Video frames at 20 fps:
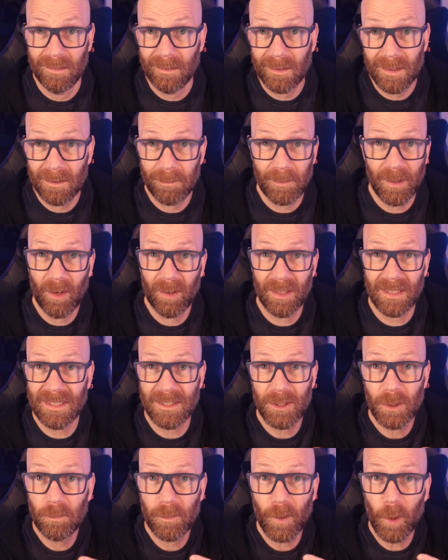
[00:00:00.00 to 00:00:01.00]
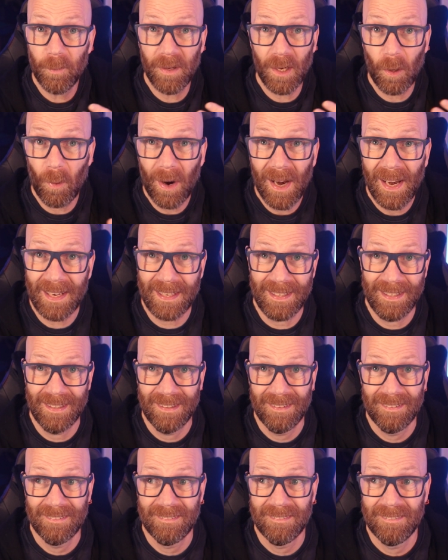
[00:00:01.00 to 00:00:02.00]
I'm going to be honest, it just blew me away.
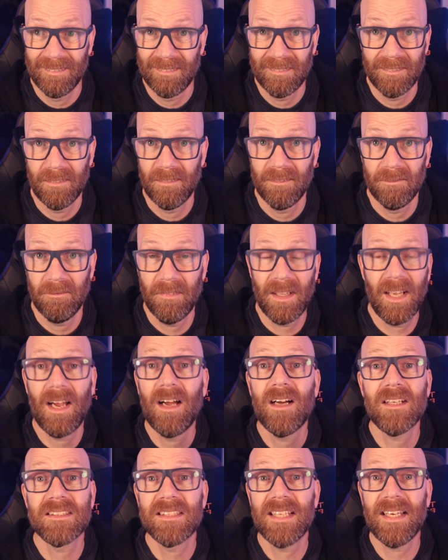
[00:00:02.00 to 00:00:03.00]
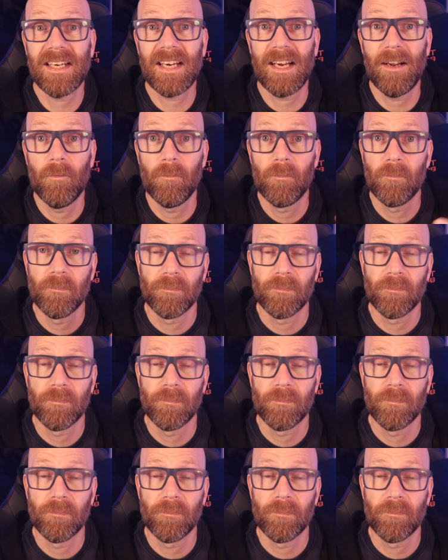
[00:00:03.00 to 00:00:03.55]
There, I said it.